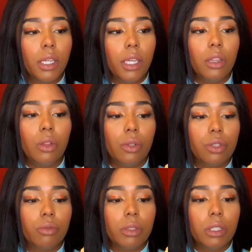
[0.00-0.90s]
It
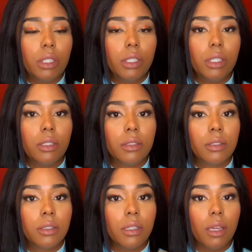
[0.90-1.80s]
looks really good,
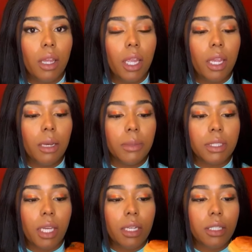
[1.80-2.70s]
and I'm
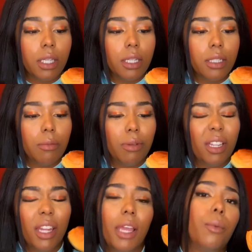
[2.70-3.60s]
excited to taste it.
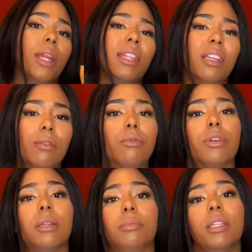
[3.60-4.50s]
But like when I think of
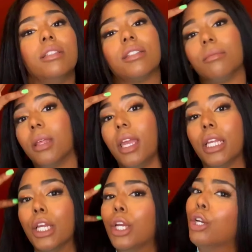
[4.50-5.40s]
red beans, I'm like,
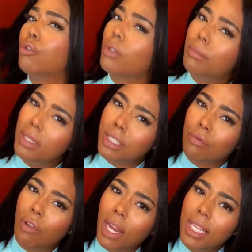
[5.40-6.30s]
red beans
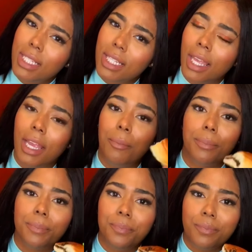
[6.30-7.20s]
and rice? Like
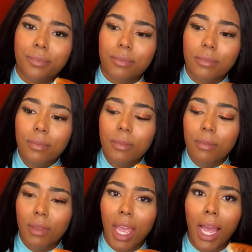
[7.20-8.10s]

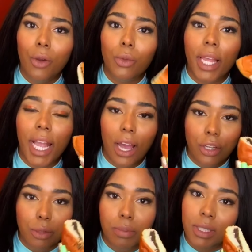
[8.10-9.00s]
how
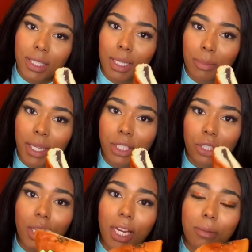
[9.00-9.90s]
do you put this in a
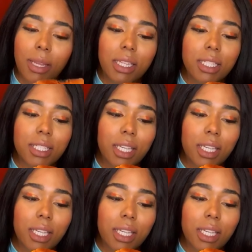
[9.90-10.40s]
pastry? How do you make this